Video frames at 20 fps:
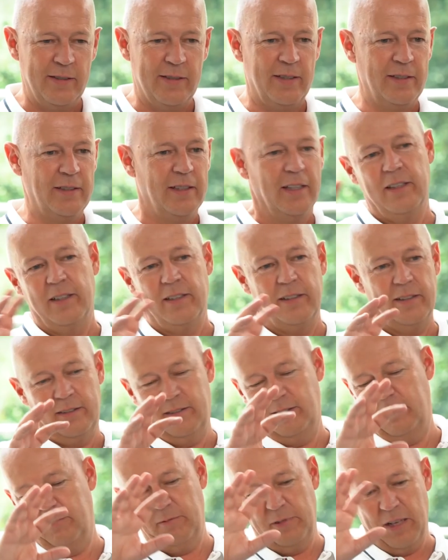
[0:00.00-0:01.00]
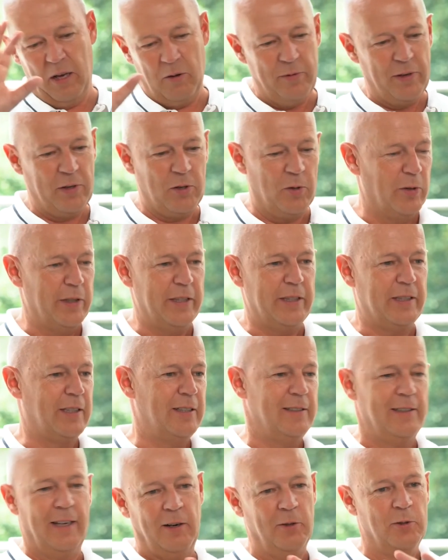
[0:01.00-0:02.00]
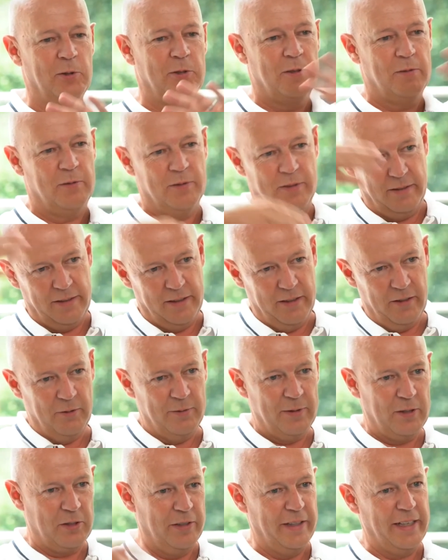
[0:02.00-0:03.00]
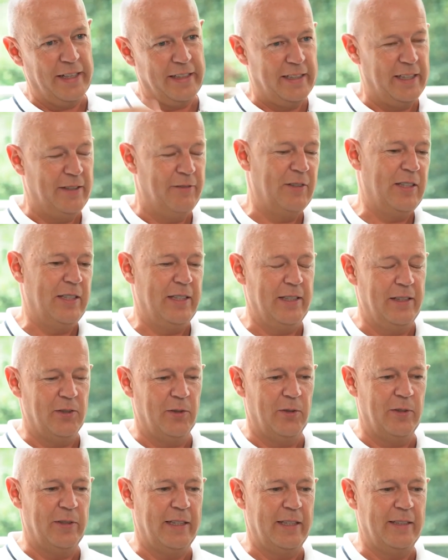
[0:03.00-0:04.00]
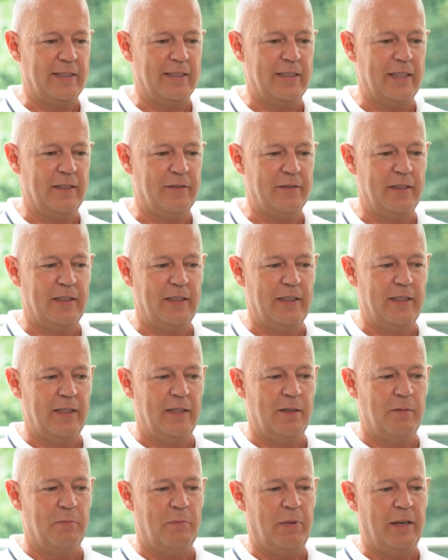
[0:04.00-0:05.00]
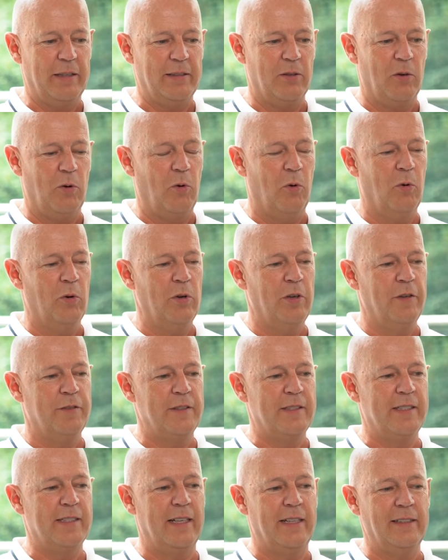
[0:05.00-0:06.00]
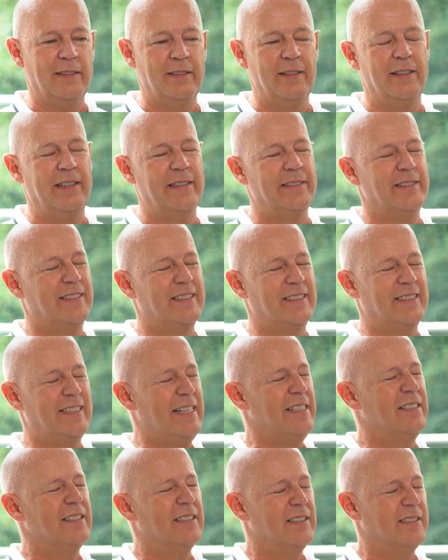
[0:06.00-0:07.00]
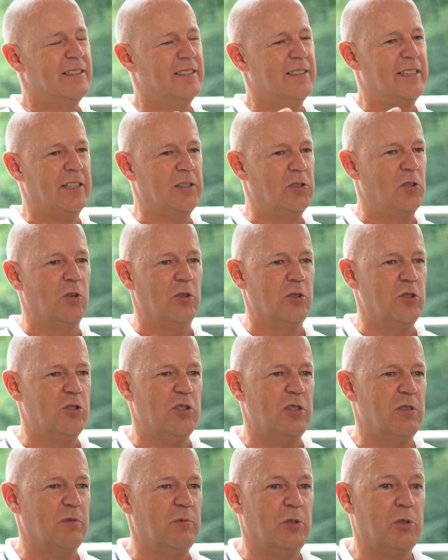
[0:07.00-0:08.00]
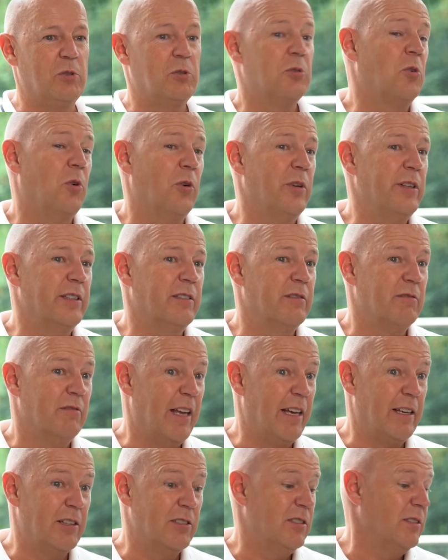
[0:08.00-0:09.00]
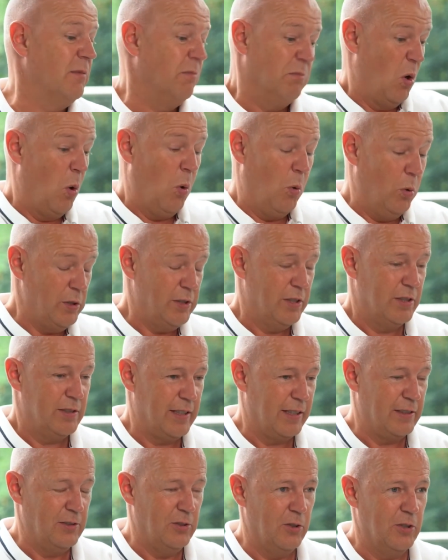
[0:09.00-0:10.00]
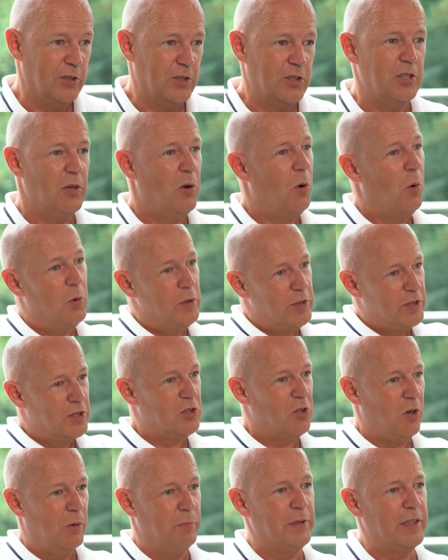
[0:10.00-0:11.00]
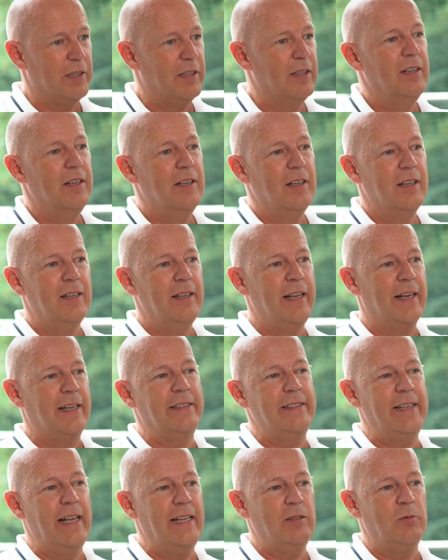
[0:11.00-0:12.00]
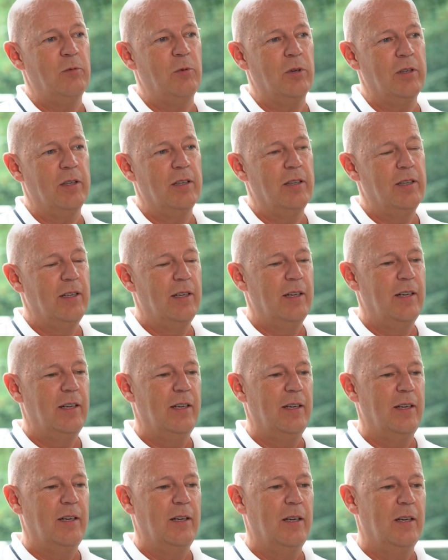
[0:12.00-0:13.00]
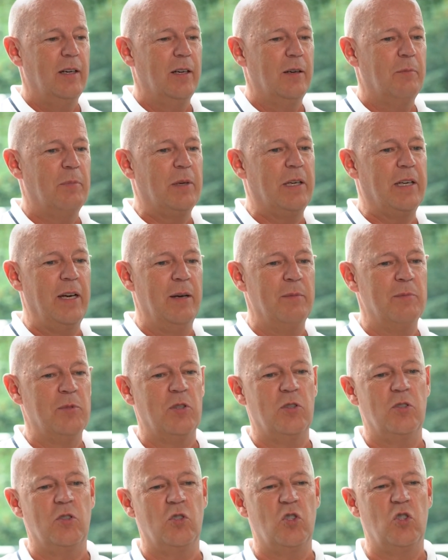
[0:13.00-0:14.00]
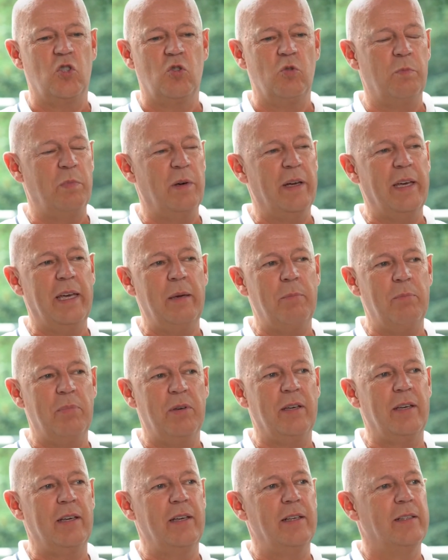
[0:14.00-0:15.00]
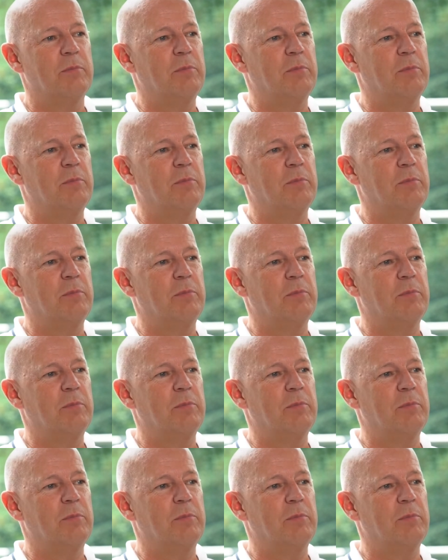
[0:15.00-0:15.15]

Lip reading: and now we call it cloud, connectivity and all that stuff. But all of a sudden, and standard technology, we could call it legacy, old technology, old topic, like network, becomes super hip again and